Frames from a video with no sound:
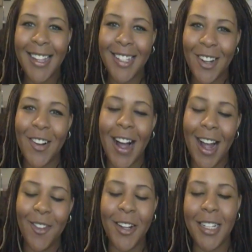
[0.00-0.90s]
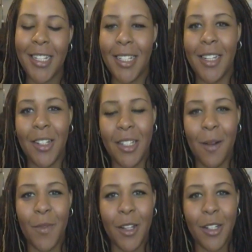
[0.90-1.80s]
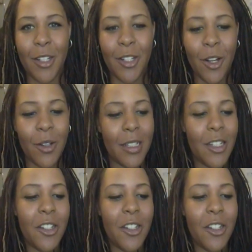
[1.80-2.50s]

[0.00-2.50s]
So I want to send you something to show.